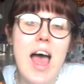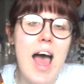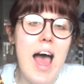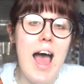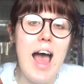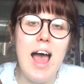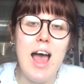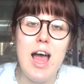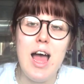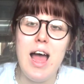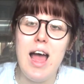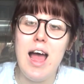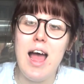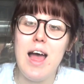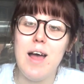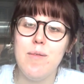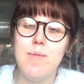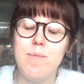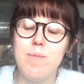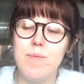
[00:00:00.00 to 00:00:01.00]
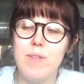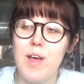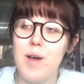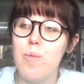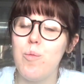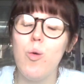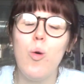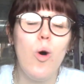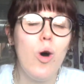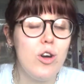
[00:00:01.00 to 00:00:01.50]

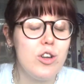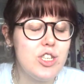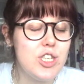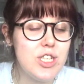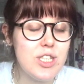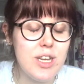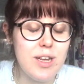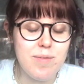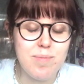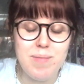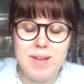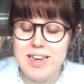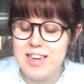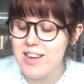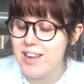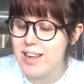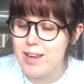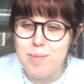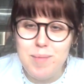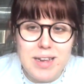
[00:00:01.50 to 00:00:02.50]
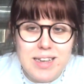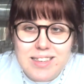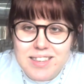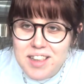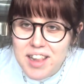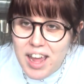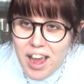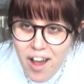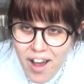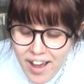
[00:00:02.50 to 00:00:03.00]
than what immediately meets
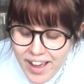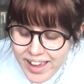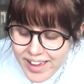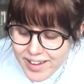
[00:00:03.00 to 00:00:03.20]
the eye.